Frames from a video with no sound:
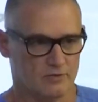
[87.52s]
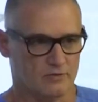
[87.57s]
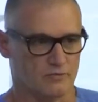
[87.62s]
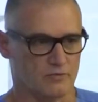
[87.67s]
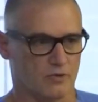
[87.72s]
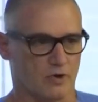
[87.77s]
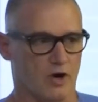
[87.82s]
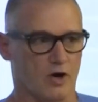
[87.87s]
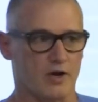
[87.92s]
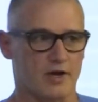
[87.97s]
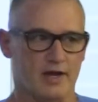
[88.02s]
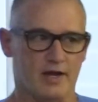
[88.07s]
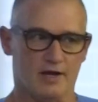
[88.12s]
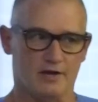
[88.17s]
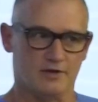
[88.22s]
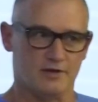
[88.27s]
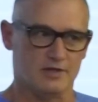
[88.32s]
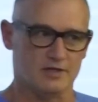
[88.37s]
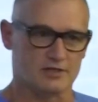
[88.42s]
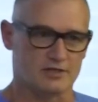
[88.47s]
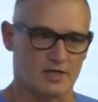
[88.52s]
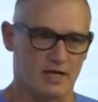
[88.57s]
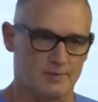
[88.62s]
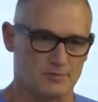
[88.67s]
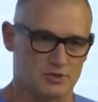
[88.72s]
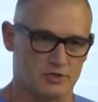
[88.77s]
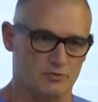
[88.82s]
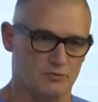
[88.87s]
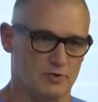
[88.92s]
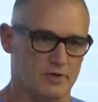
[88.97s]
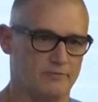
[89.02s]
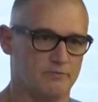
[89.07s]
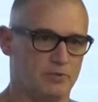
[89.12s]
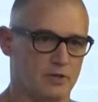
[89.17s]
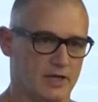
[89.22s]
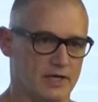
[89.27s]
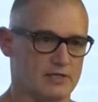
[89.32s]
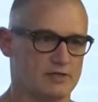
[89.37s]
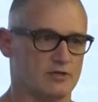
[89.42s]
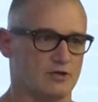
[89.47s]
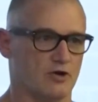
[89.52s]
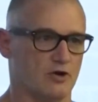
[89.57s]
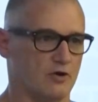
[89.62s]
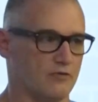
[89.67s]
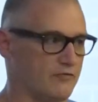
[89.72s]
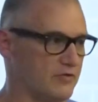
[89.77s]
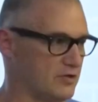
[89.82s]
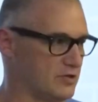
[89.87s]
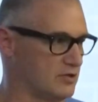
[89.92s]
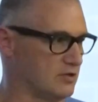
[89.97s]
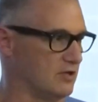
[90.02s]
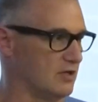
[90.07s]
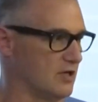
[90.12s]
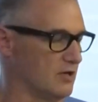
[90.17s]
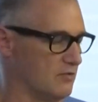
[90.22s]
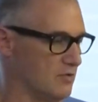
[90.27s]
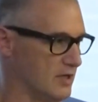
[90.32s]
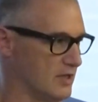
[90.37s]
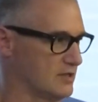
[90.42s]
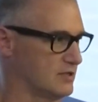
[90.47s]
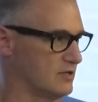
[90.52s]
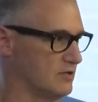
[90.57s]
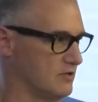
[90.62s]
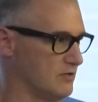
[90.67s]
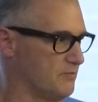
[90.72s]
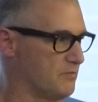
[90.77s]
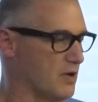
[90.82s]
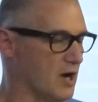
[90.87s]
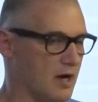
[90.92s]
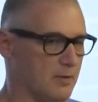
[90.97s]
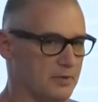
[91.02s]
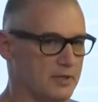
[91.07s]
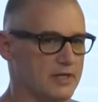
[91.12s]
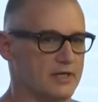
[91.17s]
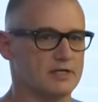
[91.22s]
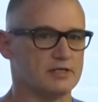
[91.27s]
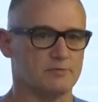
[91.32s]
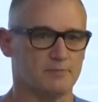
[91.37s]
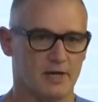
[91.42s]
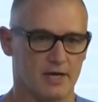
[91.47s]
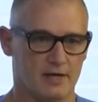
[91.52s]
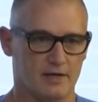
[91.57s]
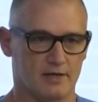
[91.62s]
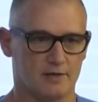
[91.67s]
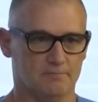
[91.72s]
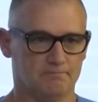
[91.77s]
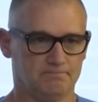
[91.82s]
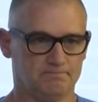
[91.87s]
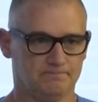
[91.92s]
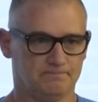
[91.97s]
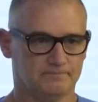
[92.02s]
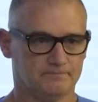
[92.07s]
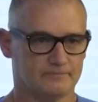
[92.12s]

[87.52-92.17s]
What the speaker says: we're already under the assumption we've placed an artificial airway. So you probably intubated them.